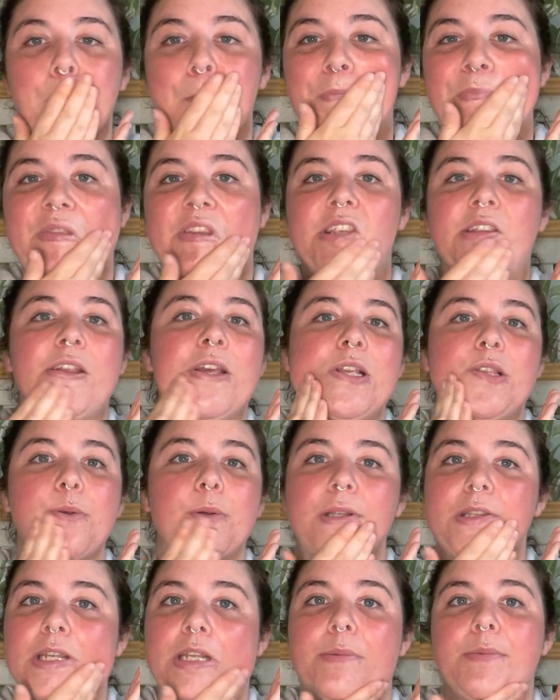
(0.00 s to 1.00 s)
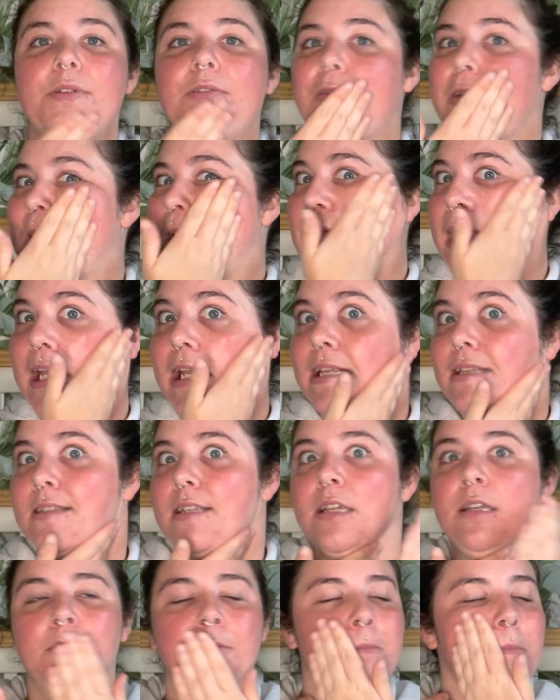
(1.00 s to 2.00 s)
So those ones are going to be really
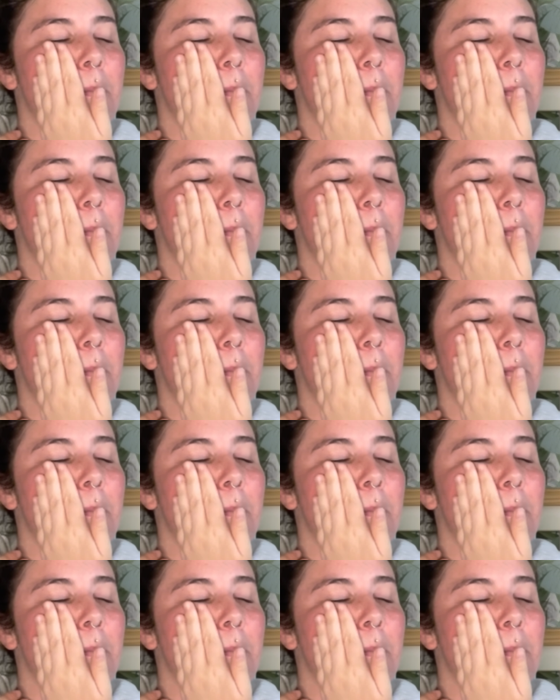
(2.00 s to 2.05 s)
easy.